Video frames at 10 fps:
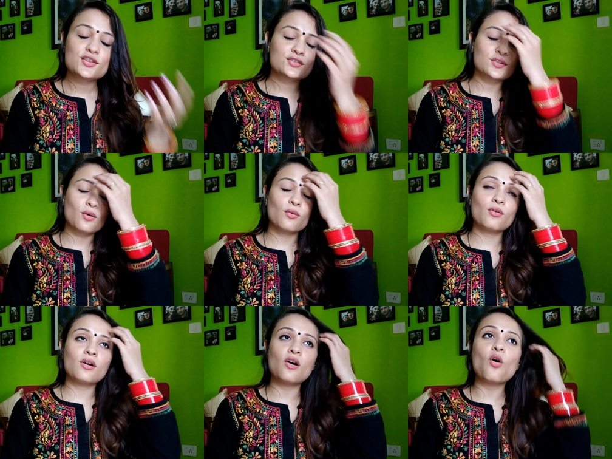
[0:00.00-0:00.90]

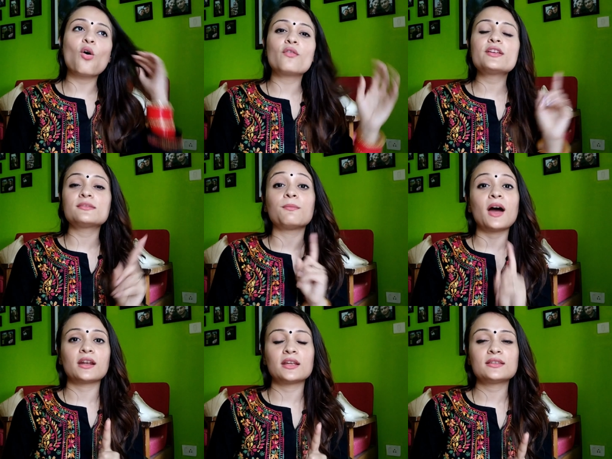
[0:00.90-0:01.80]
So always
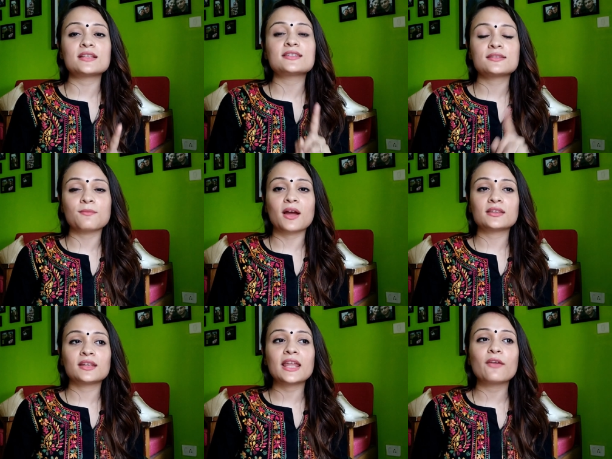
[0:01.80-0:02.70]
bargain. That's a smart thing.